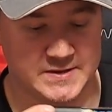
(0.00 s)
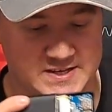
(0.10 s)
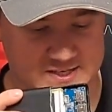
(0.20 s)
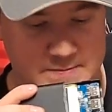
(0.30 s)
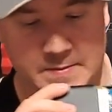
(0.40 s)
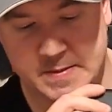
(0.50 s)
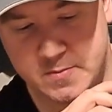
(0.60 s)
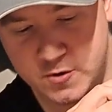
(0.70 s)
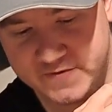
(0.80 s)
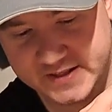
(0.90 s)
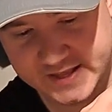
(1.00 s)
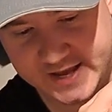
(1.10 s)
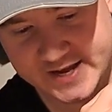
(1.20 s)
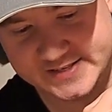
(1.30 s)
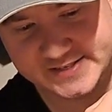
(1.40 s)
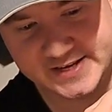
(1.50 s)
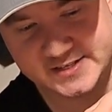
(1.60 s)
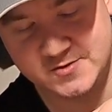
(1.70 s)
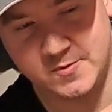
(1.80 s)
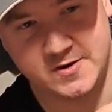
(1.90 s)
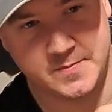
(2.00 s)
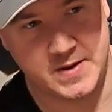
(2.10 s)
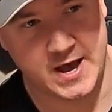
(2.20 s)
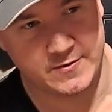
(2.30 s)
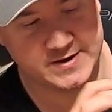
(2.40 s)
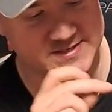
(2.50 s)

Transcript: because I'm going to be moving the casing to where the battery